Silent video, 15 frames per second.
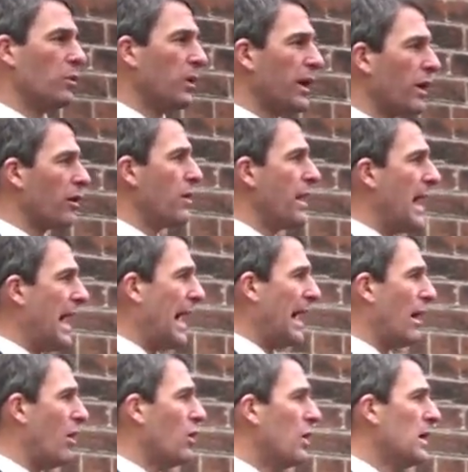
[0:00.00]
we are
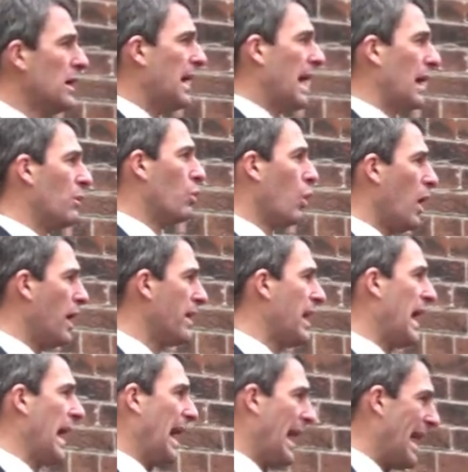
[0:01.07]
now at
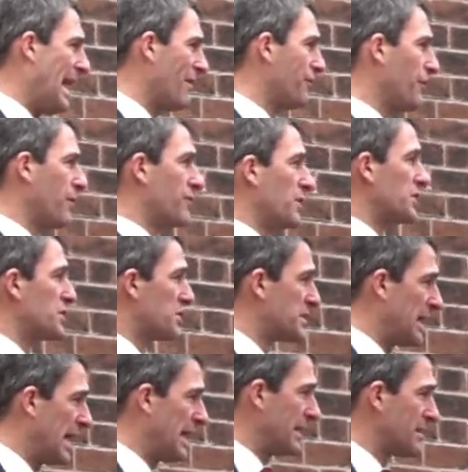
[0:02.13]
1/2 of the
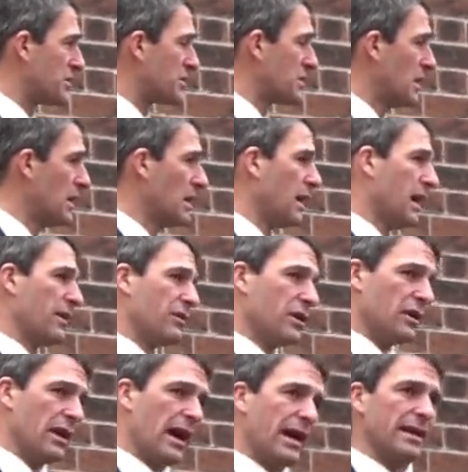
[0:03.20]
states in the
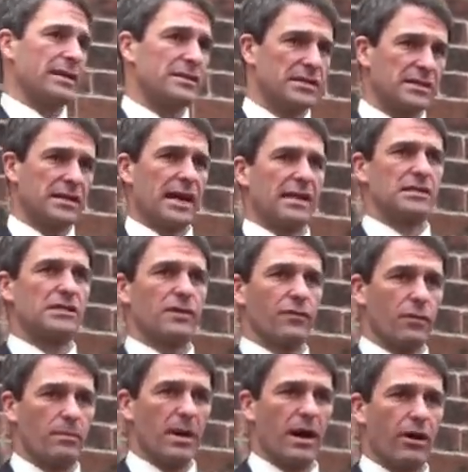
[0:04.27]
United States of
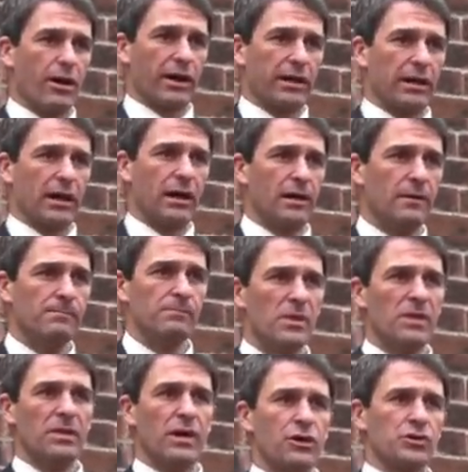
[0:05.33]
America
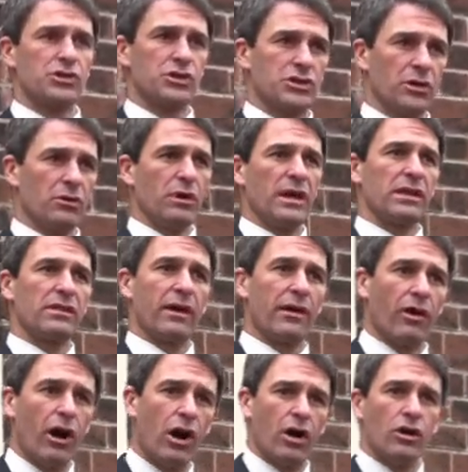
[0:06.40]
that are suing
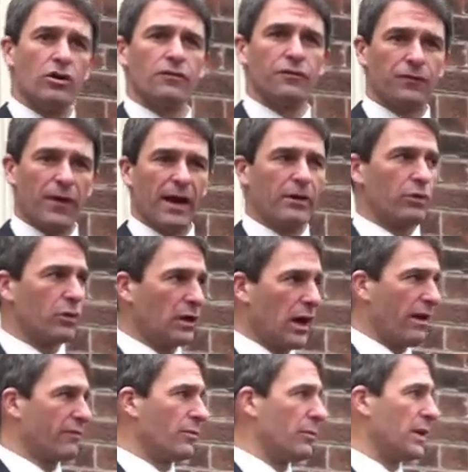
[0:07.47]
their own federal
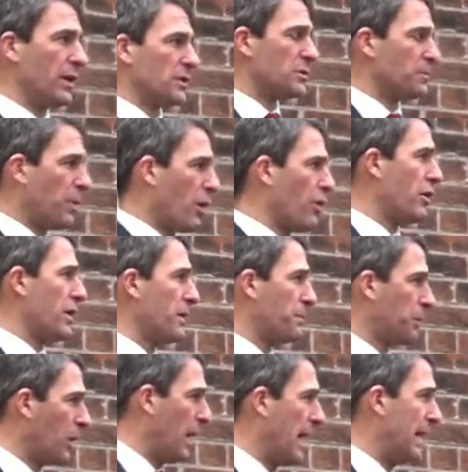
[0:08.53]
government as party
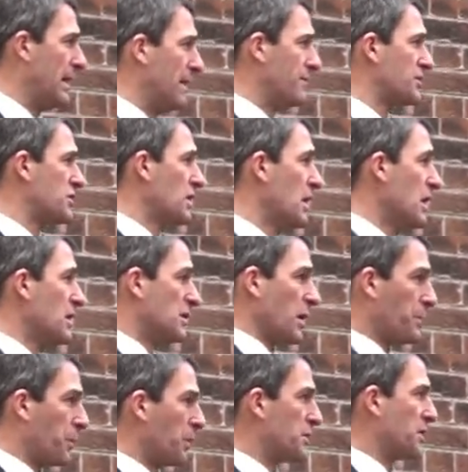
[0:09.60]
plaintiffs to
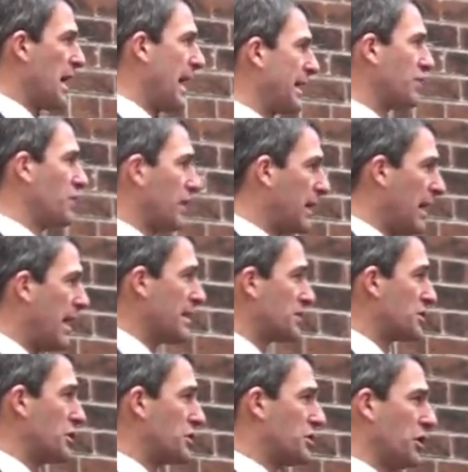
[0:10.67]
protect the
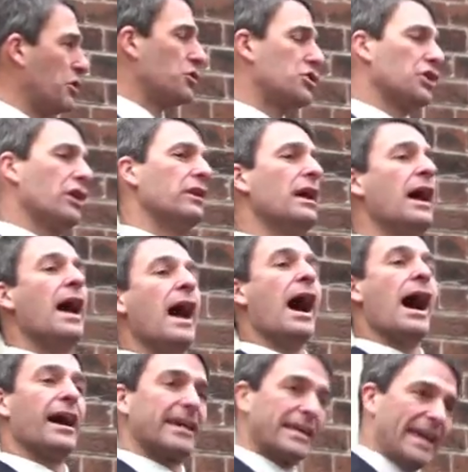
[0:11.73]
Constitution
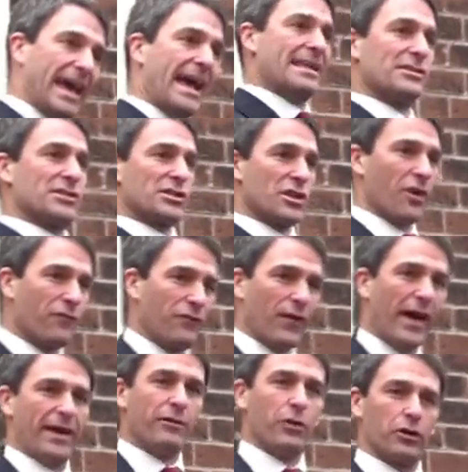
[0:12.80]
against the
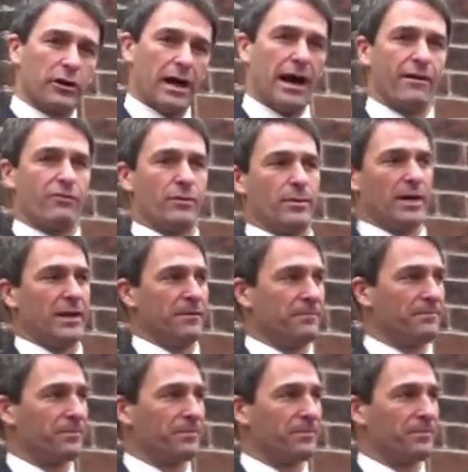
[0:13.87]
federal government.